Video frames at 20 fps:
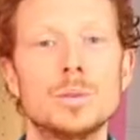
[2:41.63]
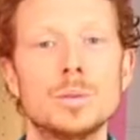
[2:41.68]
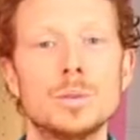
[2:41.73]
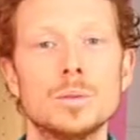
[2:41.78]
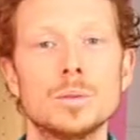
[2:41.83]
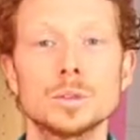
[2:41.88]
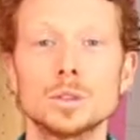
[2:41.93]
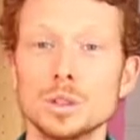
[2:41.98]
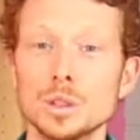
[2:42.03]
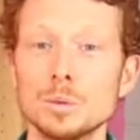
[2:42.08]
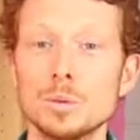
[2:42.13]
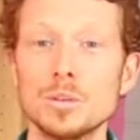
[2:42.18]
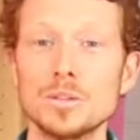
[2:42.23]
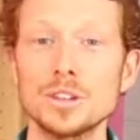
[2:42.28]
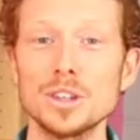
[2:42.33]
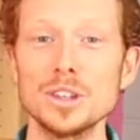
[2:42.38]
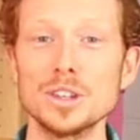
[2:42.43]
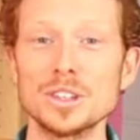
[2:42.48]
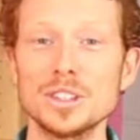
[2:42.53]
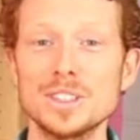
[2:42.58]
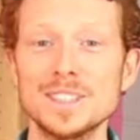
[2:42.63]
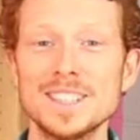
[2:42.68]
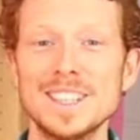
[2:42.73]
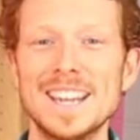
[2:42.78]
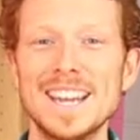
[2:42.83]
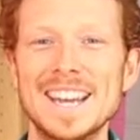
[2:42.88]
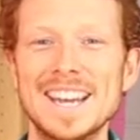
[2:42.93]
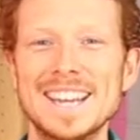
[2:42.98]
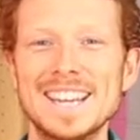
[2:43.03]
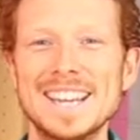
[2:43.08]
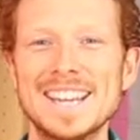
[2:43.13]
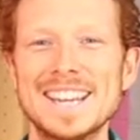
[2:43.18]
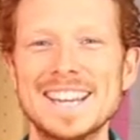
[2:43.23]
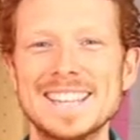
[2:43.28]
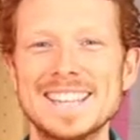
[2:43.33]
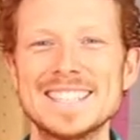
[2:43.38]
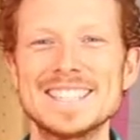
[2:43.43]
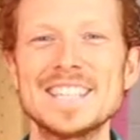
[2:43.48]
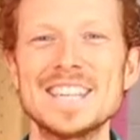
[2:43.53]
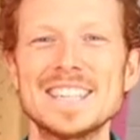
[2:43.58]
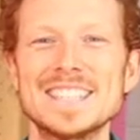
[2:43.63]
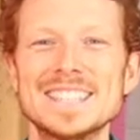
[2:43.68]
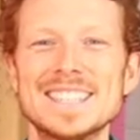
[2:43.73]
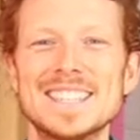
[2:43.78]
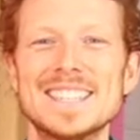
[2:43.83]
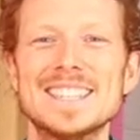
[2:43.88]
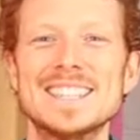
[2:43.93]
was suitable for you. Cheers.